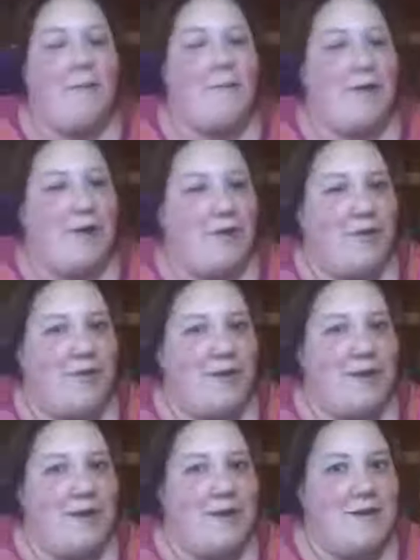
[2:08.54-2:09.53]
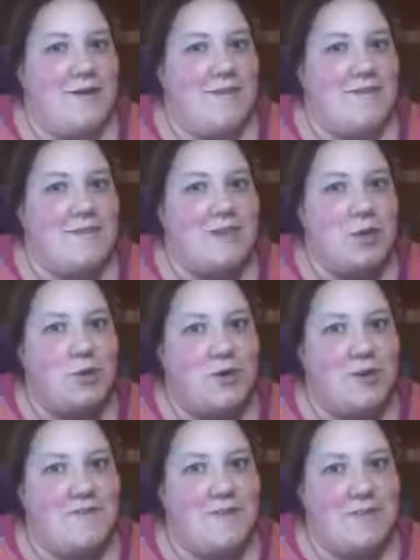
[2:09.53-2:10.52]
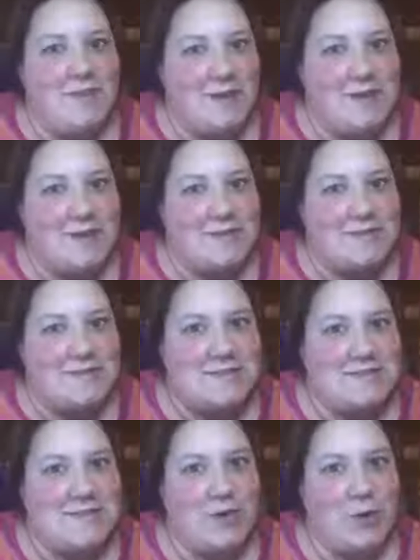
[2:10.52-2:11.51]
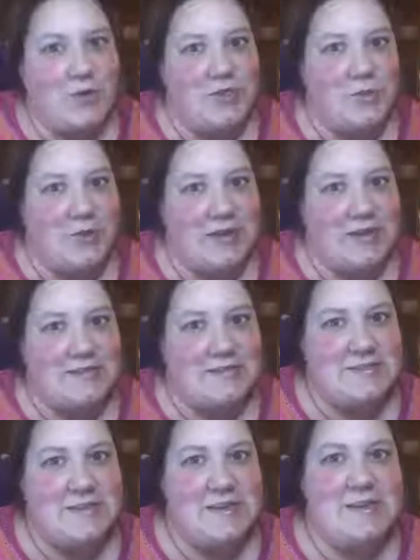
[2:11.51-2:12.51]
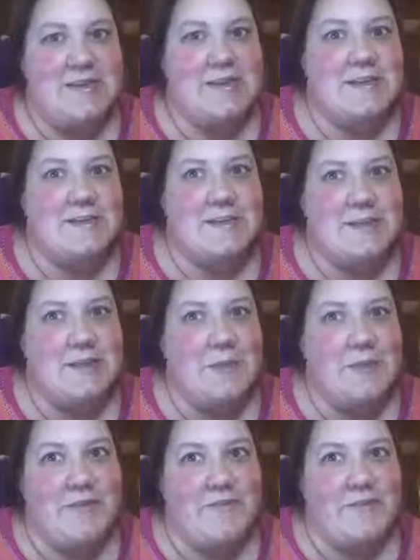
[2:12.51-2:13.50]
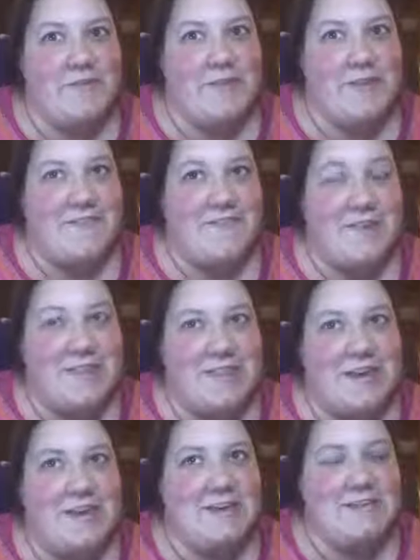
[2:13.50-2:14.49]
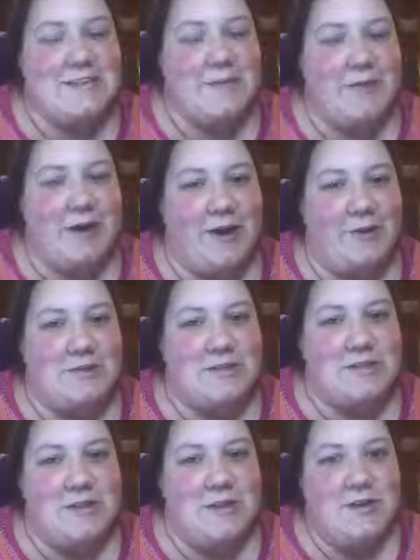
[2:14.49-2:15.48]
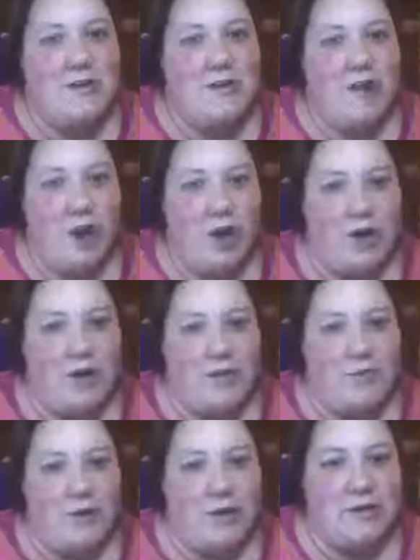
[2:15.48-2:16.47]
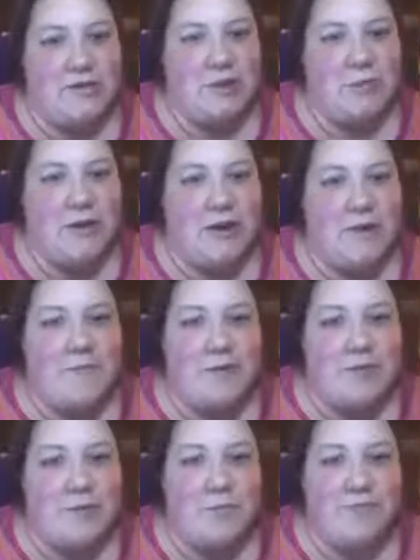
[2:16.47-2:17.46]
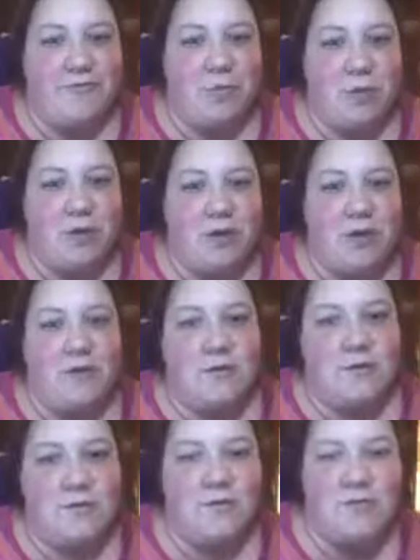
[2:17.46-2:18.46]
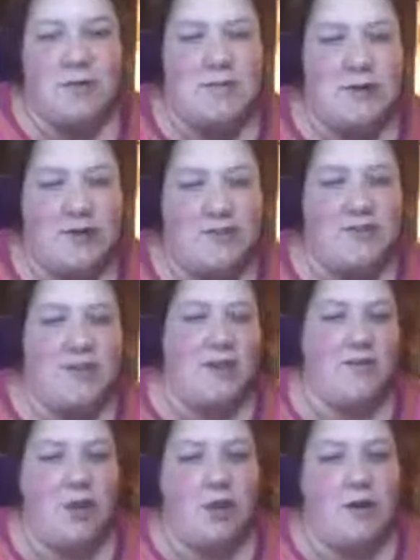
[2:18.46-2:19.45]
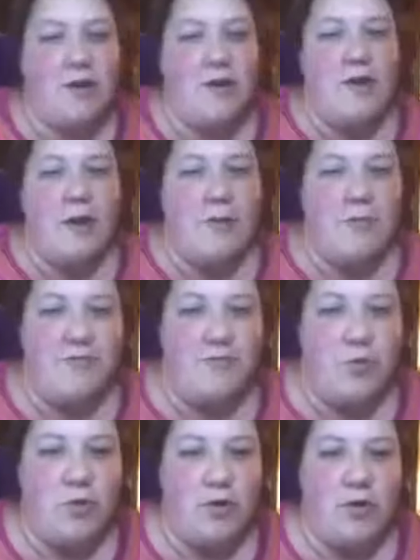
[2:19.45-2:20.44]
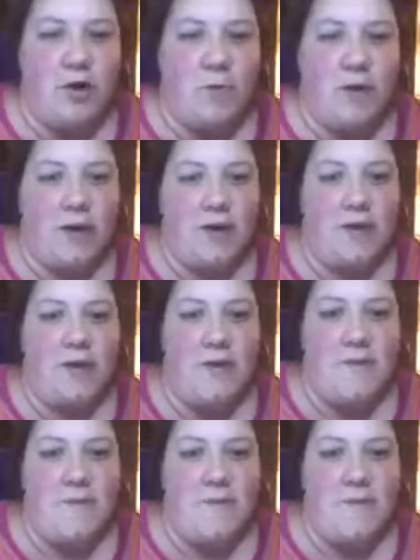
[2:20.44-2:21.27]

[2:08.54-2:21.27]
But on the note of unluckiness to go with the weddings, uh, a little bit of fun things about our getting married. So about a month before, maybe not even that long, before our wedding,